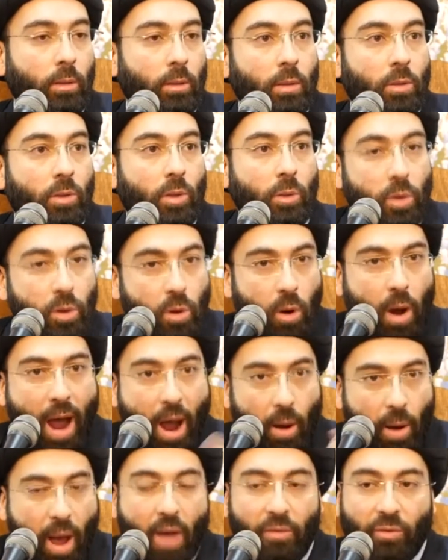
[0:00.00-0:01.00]
So you know
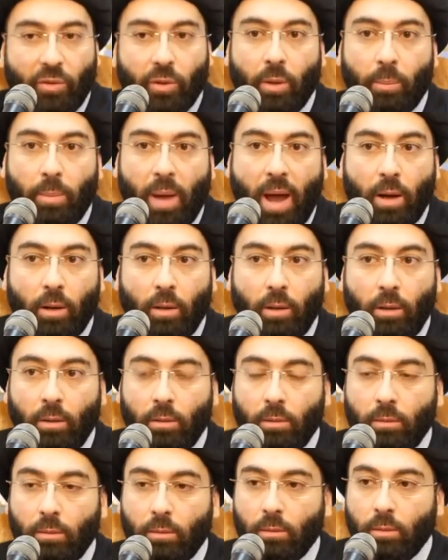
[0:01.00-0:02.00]
how after a battle,
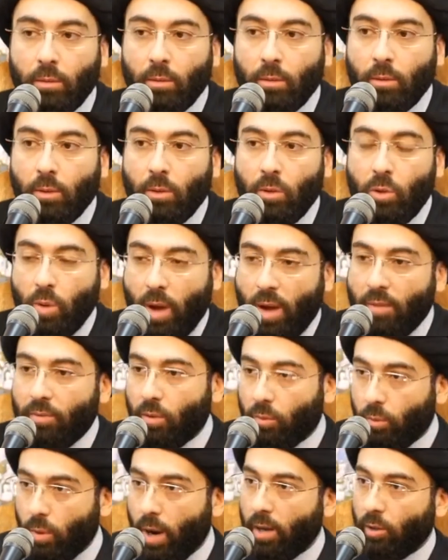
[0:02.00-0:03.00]
you have
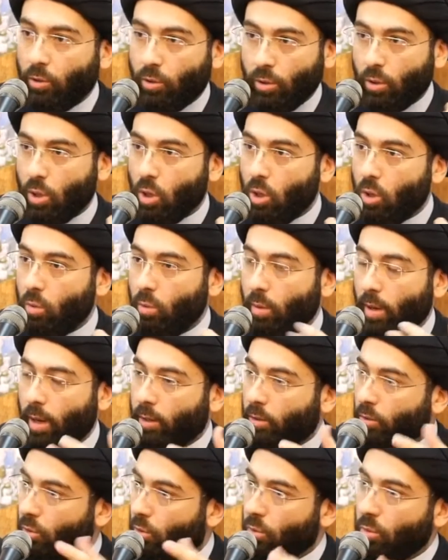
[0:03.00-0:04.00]
the right to go
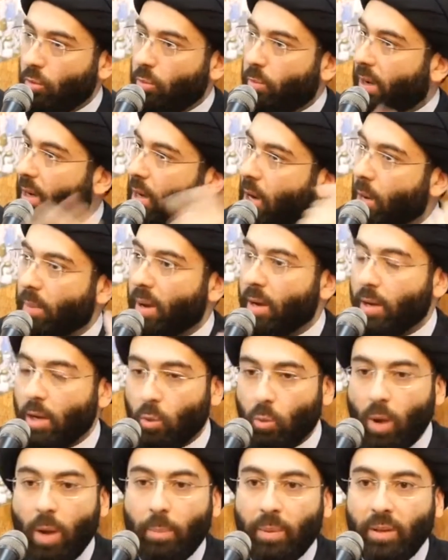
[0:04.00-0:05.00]
and to pick up any
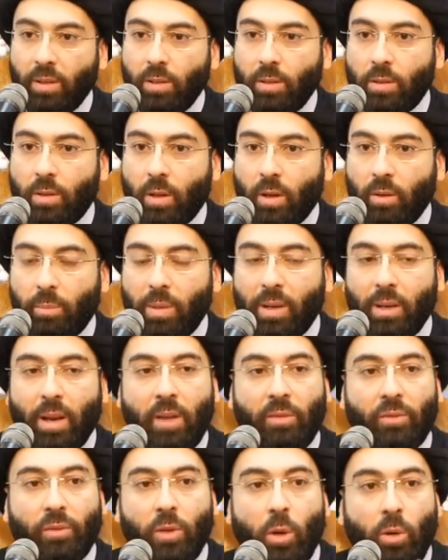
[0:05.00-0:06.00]
weapons that have been
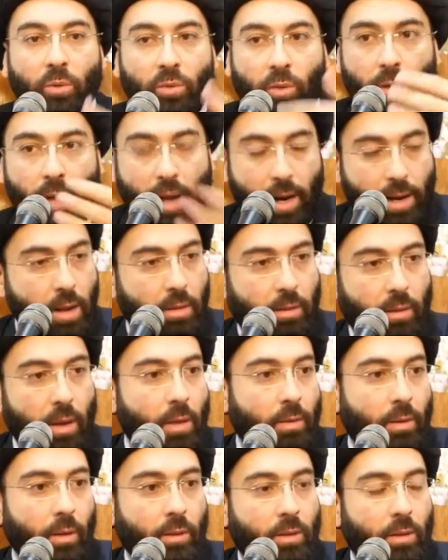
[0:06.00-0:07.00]
left over,
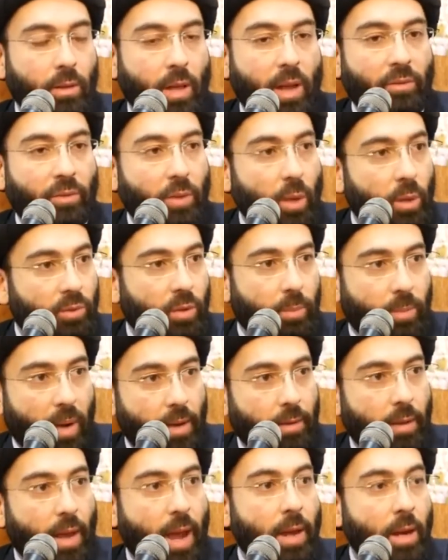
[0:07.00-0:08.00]
anything that's left over
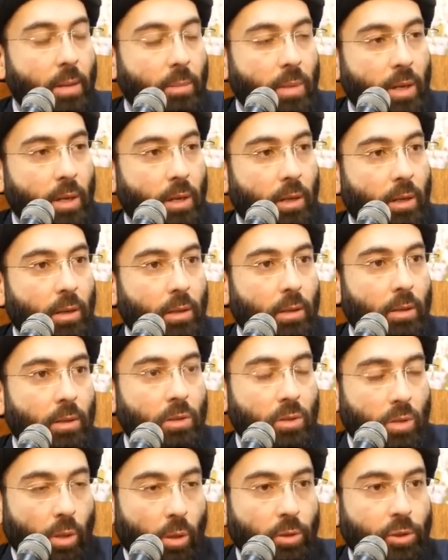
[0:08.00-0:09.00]
by the enemy
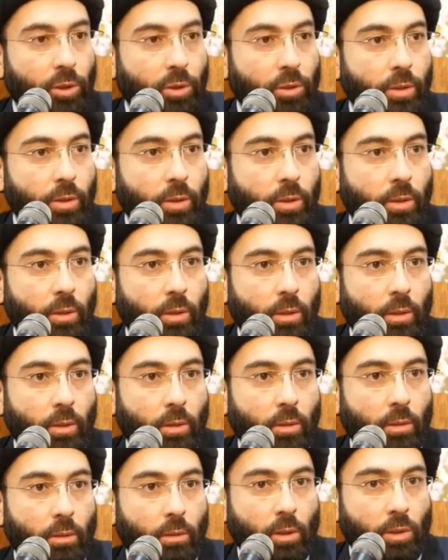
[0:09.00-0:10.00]
soldiers.
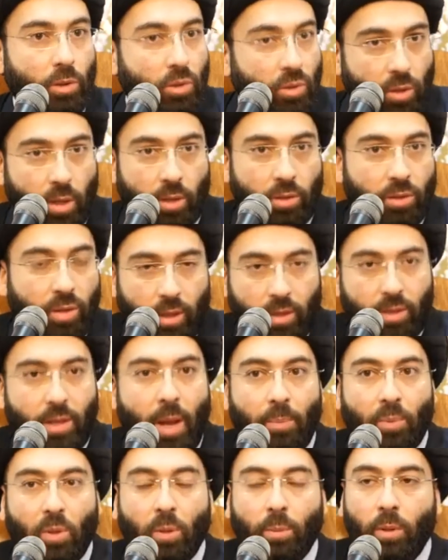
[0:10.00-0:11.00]
It's
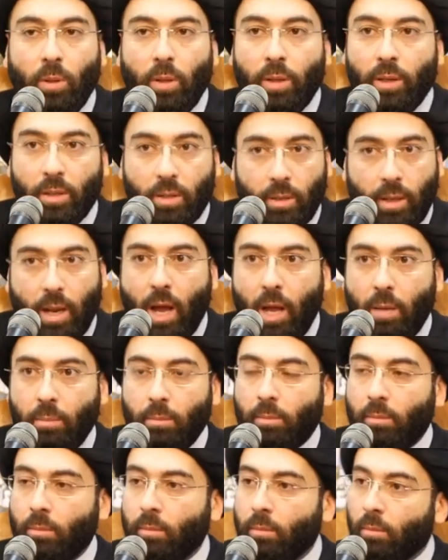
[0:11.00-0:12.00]
acceptable in
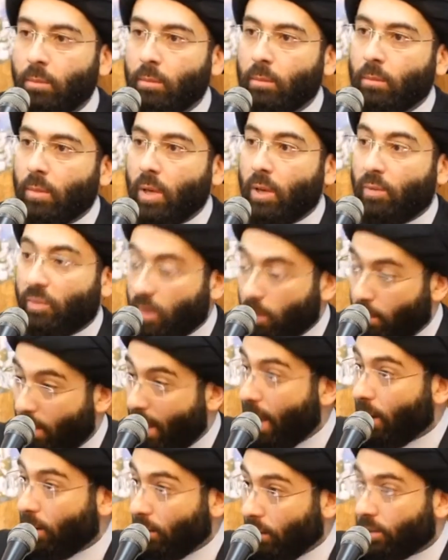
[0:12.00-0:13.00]
Islam if the
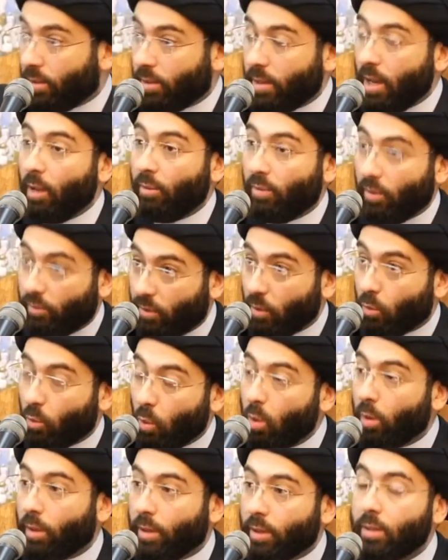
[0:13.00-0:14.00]
battle itself, if the
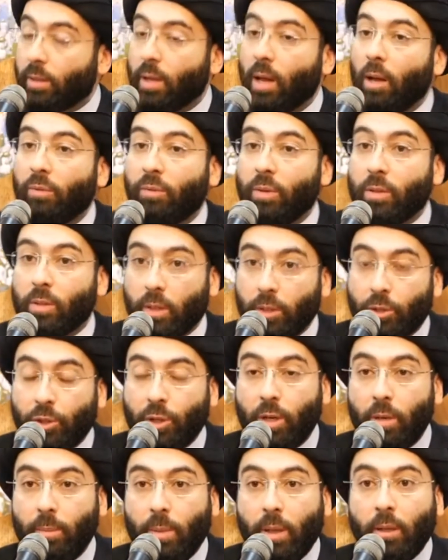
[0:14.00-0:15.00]
war itself is
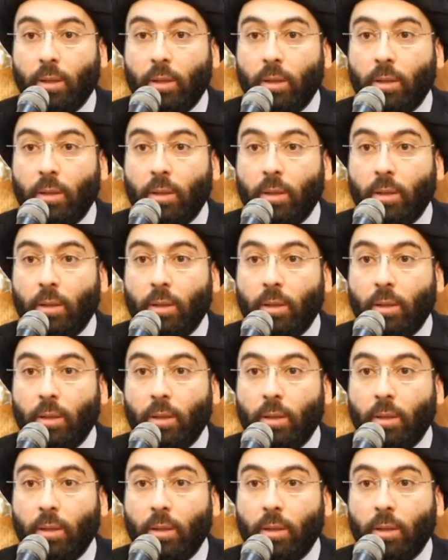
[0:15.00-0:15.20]
legitimate,